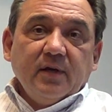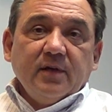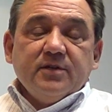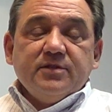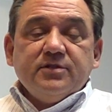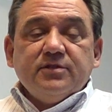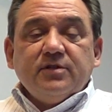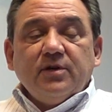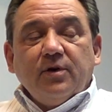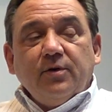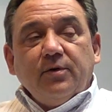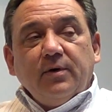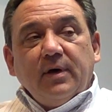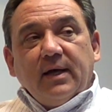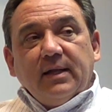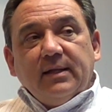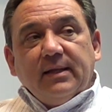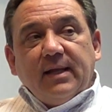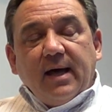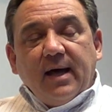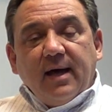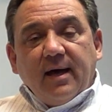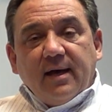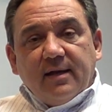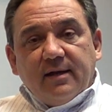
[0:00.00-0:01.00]
So a
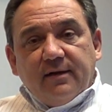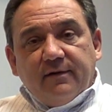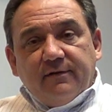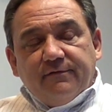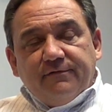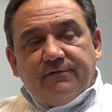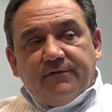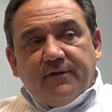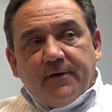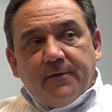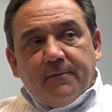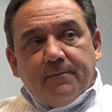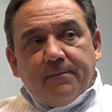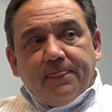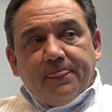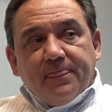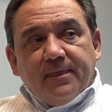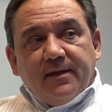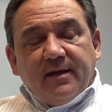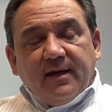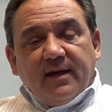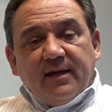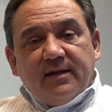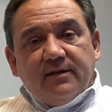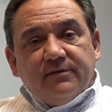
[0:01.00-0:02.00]
lot of
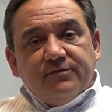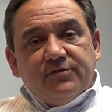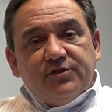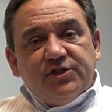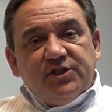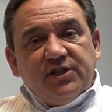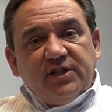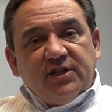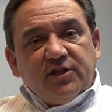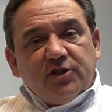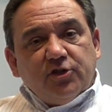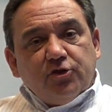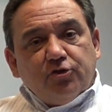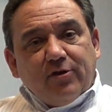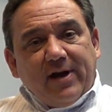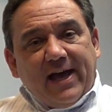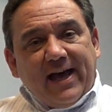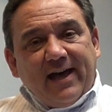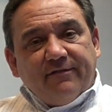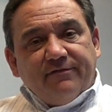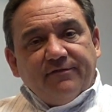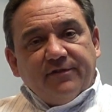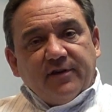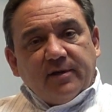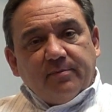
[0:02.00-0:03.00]
kind of
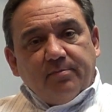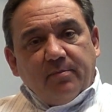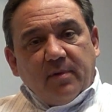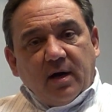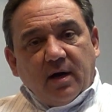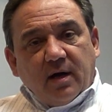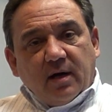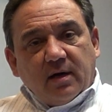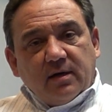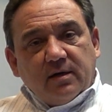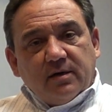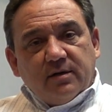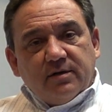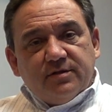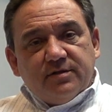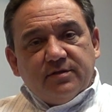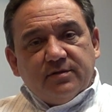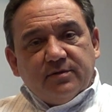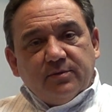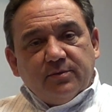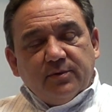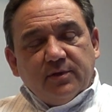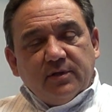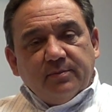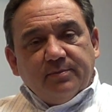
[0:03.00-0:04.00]
geographic
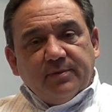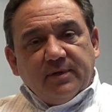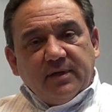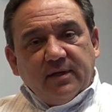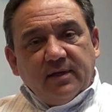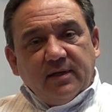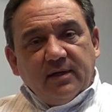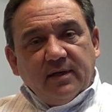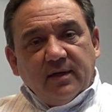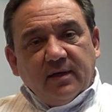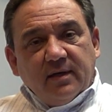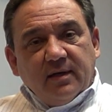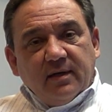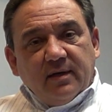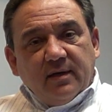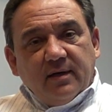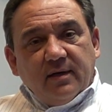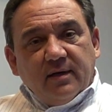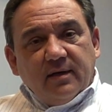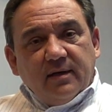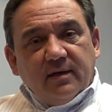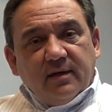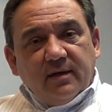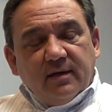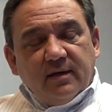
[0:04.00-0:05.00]
markers will be
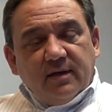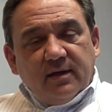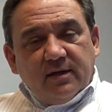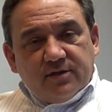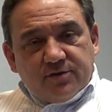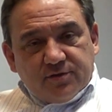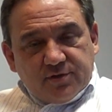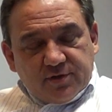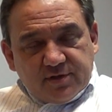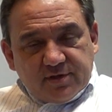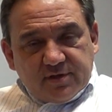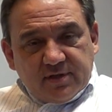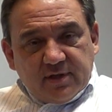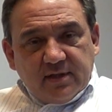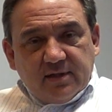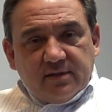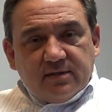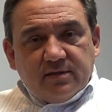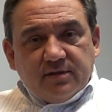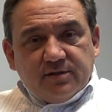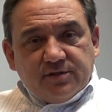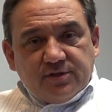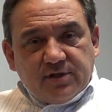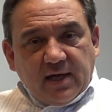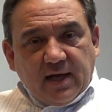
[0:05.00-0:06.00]
interesting
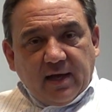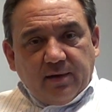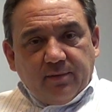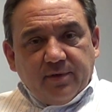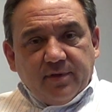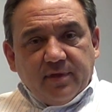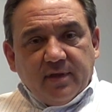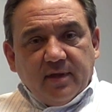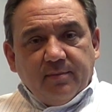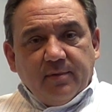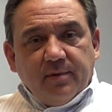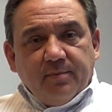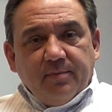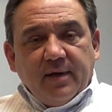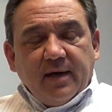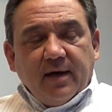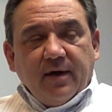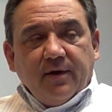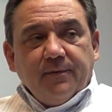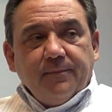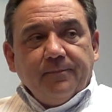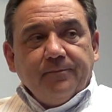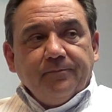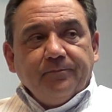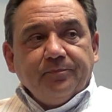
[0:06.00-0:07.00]
to chat with them
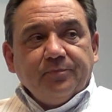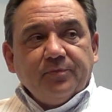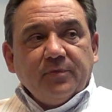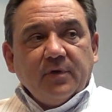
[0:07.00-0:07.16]
about.